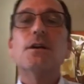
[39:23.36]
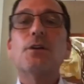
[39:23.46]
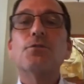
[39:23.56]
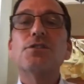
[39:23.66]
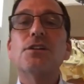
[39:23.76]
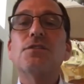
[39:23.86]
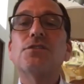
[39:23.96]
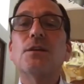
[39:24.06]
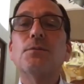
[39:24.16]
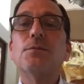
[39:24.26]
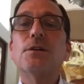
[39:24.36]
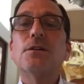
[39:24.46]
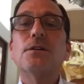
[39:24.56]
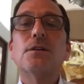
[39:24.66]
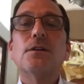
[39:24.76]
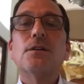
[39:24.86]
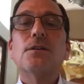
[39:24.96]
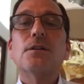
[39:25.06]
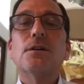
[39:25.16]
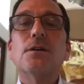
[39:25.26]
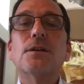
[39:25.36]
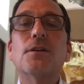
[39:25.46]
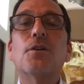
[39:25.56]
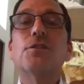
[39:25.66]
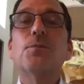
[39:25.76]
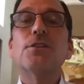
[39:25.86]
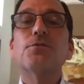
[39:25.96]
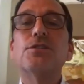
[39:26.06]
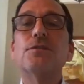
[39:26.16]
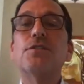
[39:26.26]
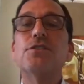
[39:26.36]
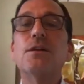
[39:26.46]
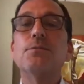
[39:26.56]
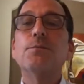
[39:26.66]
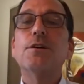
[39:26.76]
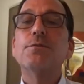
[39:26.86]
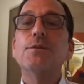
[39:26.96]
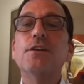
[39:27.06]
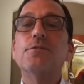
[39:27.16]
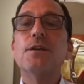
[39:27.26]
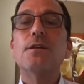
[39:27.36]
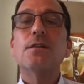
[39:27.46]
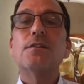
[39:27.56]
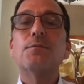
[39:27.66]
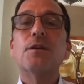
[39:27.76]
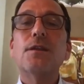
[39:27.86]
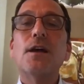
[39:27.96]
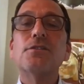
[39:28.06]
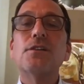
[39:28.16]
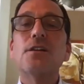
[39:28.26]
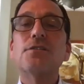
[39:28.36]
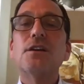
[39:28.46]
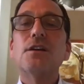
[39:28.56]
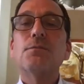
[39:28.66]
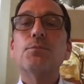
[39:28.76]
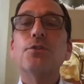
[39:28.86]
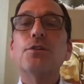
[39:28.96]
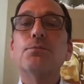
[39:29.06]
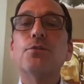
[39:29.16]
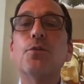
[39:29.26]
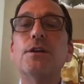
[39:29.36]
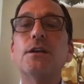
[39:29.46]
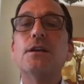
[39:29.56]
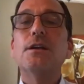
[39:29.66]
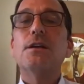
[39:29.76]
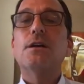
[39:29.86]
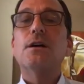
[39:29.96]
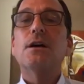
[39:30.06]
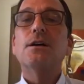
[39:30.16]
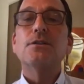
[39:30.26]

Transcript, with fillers: I received the same email. Okay. Oh, someone else received the same email from the SBA. They'll give me a thousand dollars per employee uh,